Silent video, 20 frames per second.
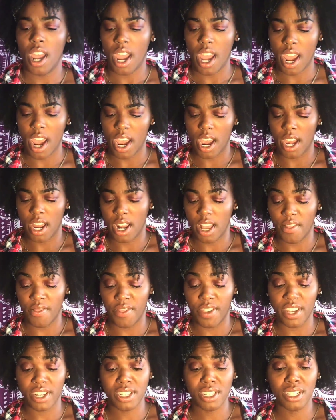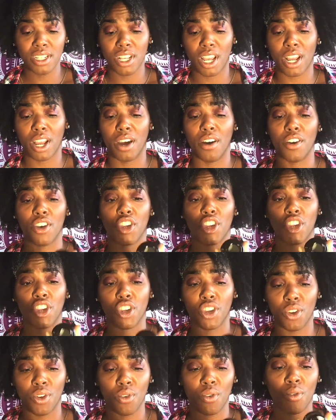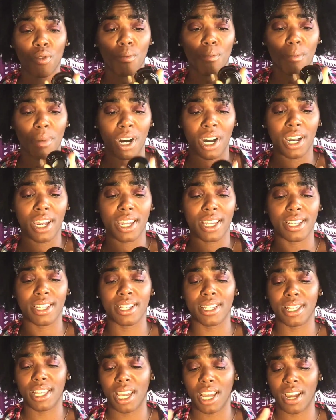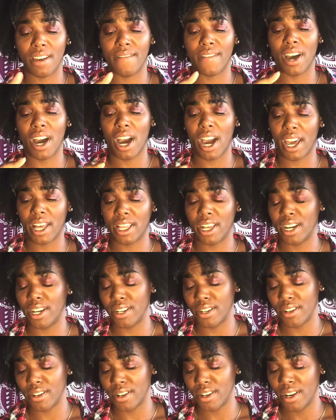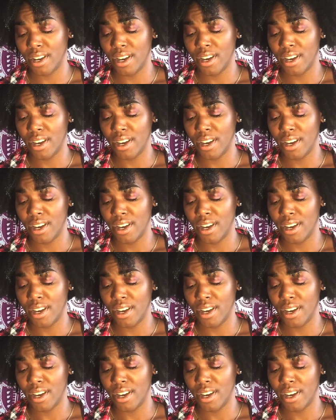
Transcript: And this is like a humongous thing of eyeliner.